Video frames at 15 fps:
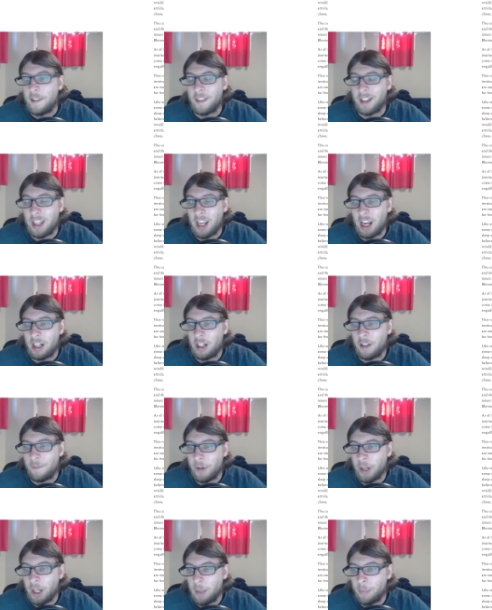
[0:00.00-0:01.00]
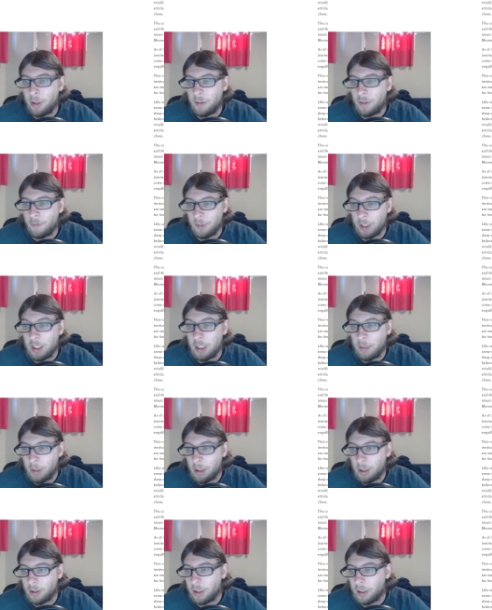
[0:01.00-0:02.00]
the candidate
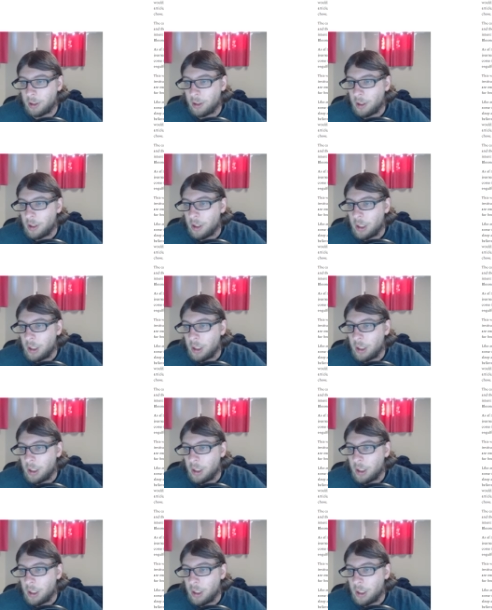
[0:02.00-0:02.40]
vehemently